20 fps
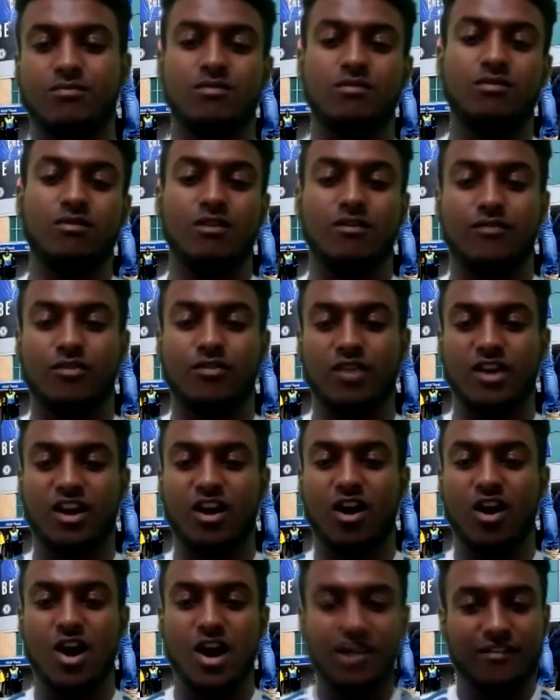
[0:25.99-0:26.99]
of a
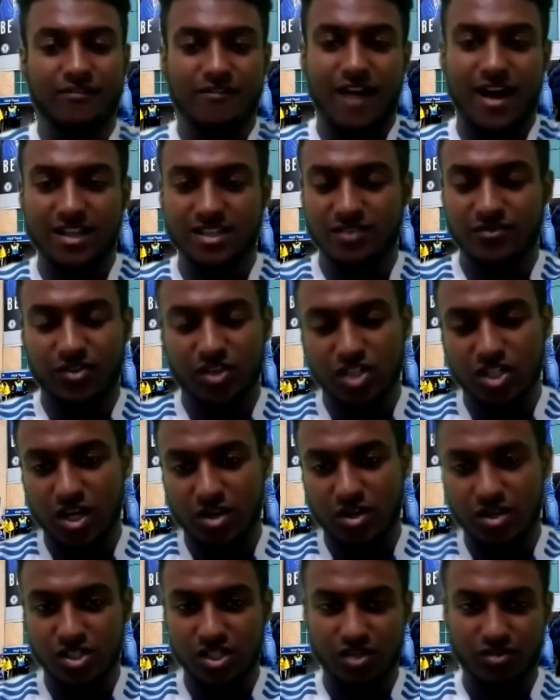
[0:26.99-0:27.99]
recurring factor for
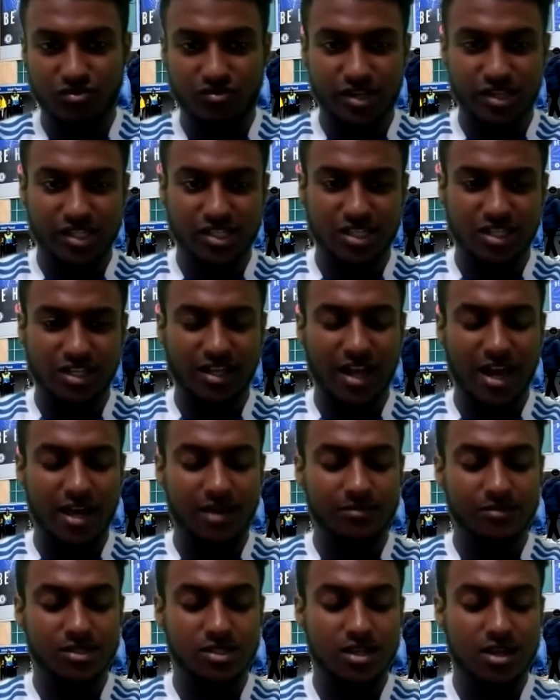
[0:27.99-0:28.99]
Chelsea in recent
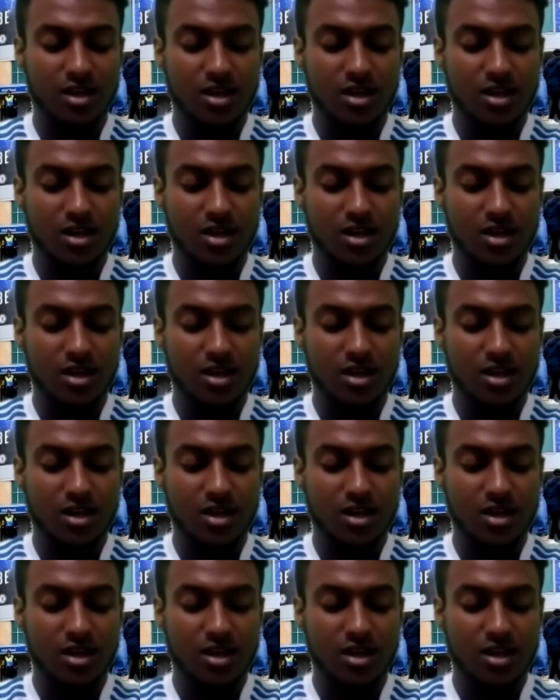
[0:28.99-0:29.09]
games.